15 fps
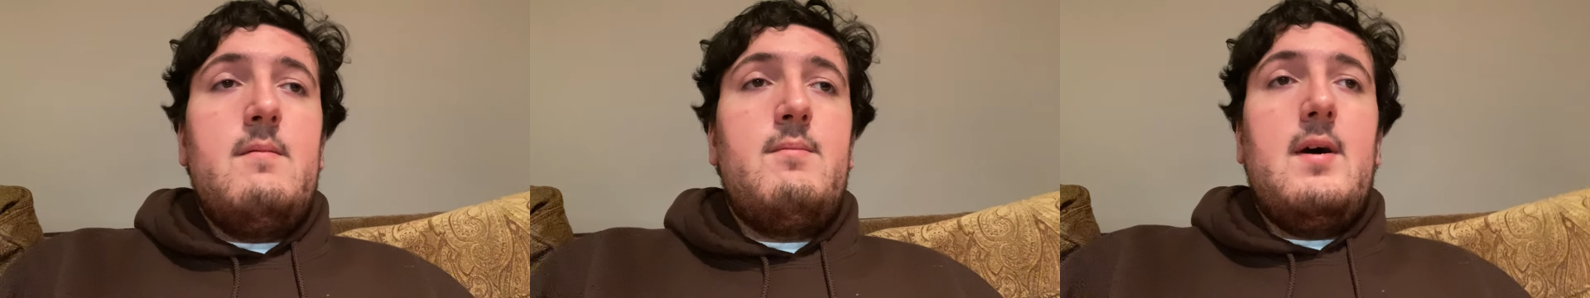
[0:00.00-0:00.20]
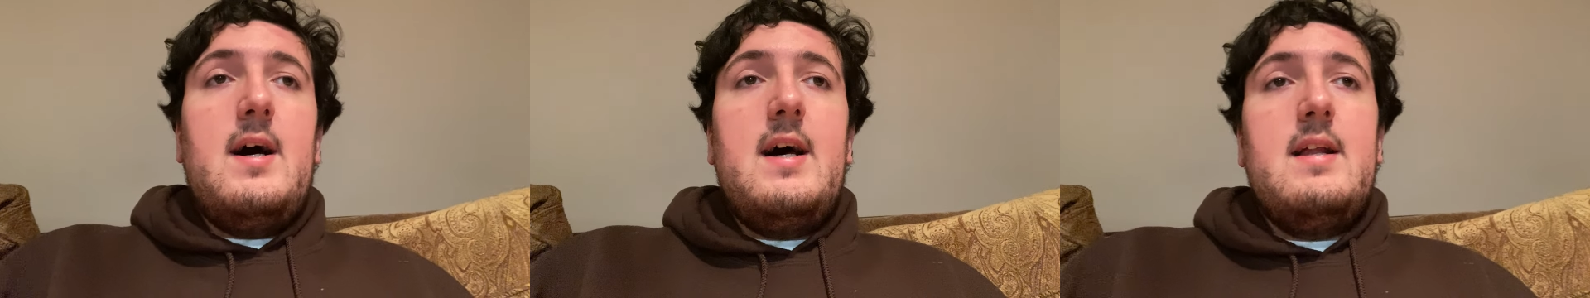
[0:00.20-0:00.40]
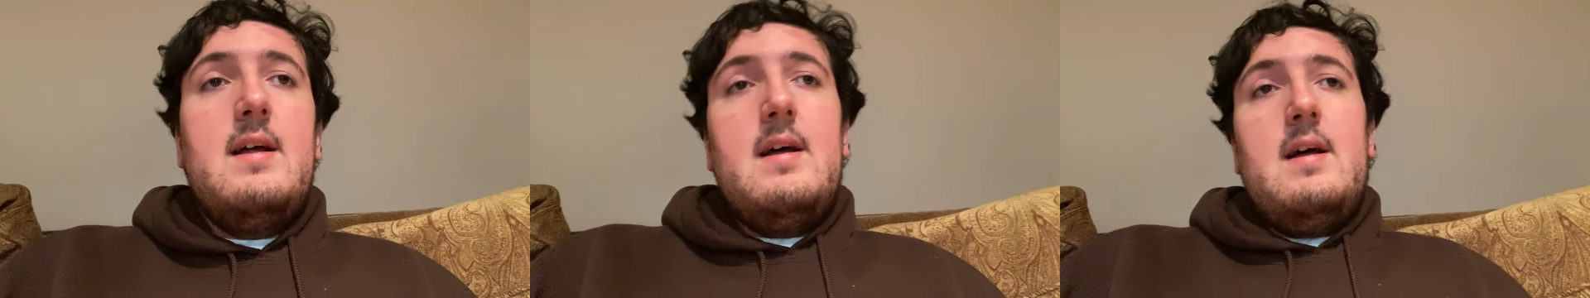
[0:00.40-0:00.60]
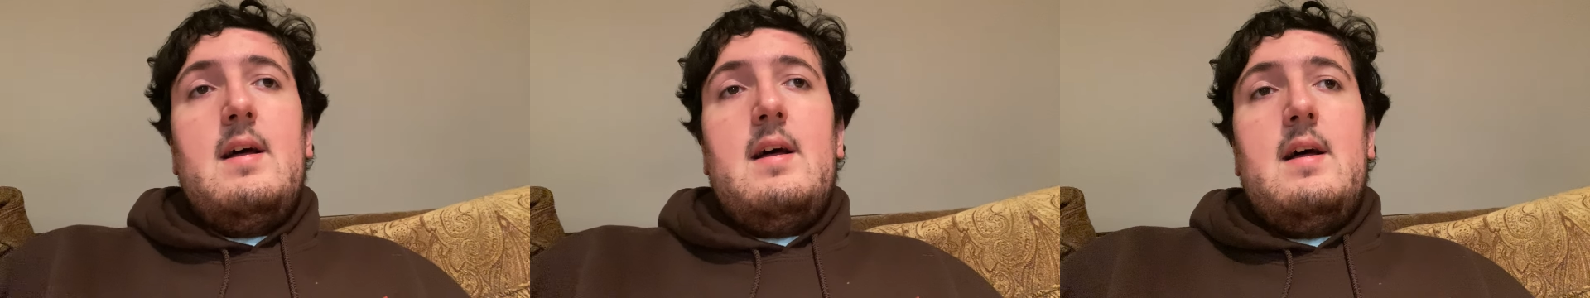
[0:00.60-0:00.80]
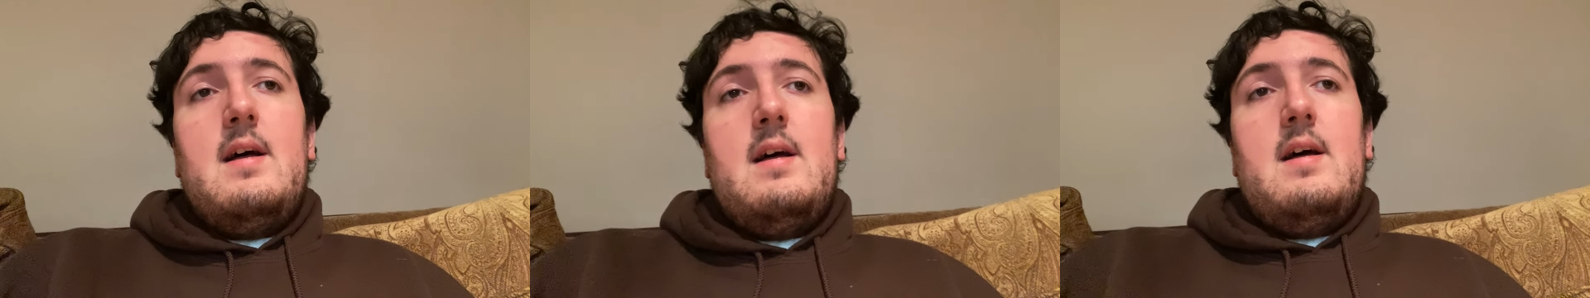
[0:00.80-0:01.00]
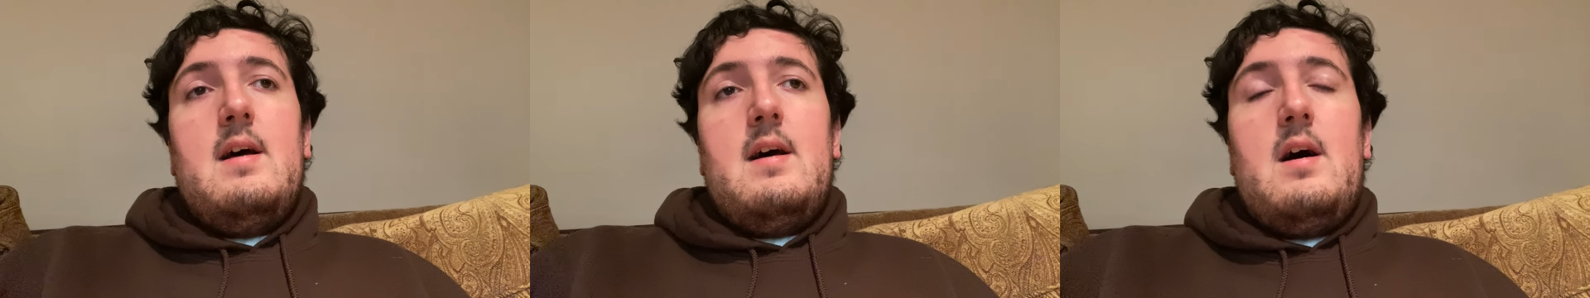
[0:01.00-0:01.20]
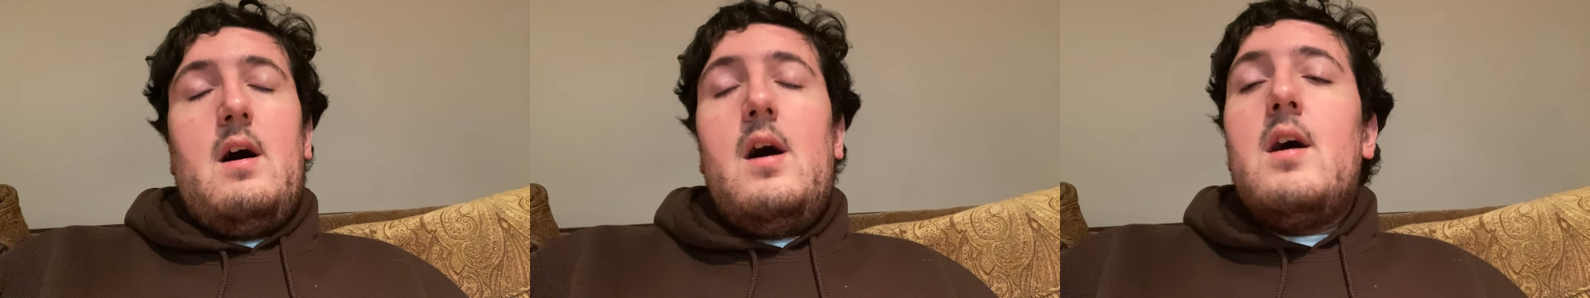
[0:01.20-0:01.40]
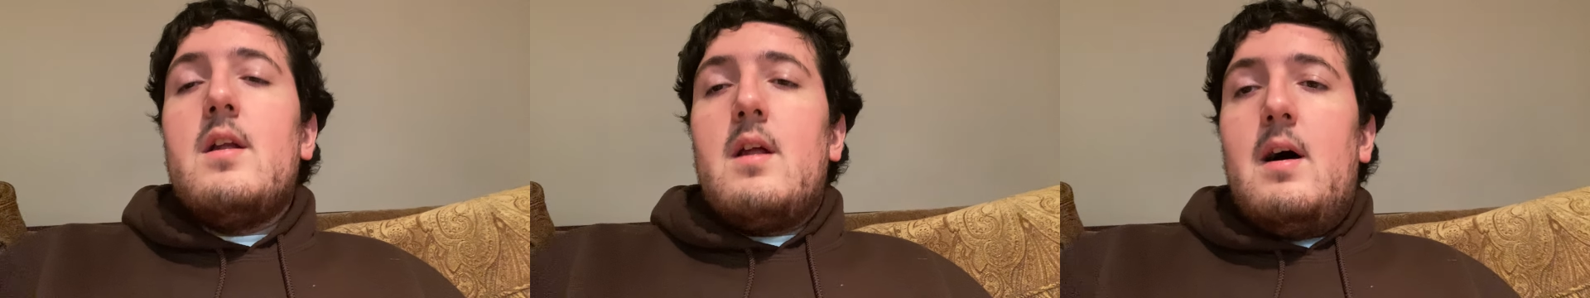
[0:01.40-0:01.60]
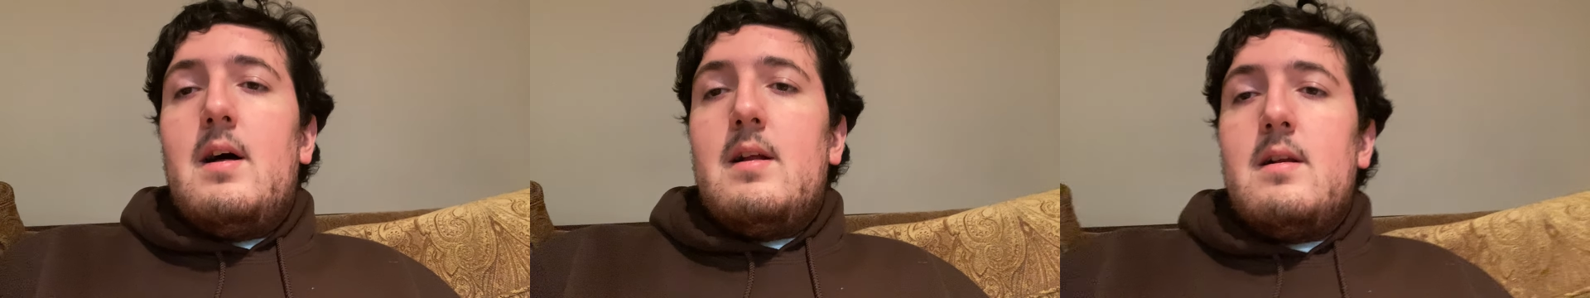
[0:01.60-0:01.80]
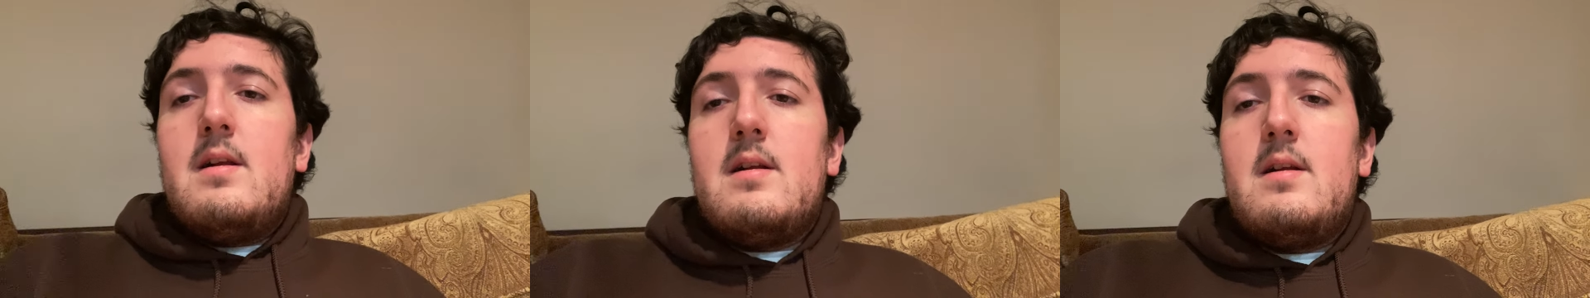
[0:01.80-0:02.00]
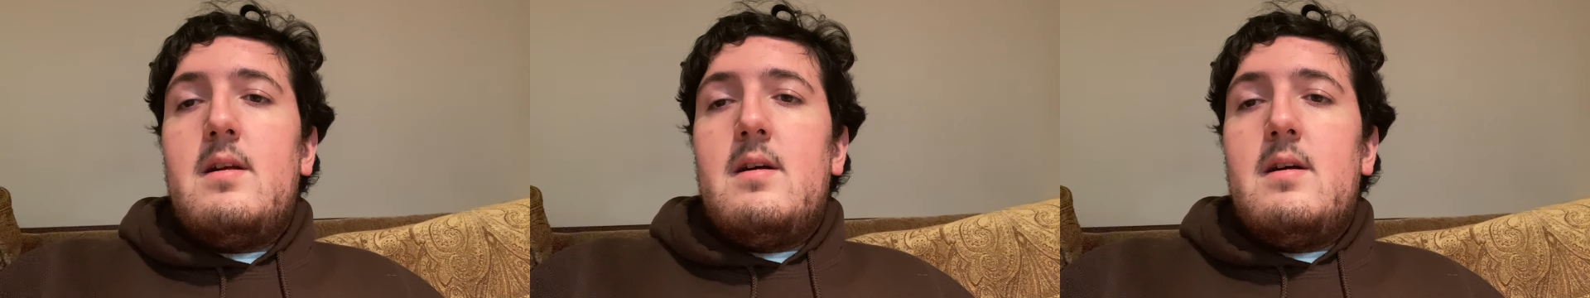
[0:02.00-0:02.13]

But all in all,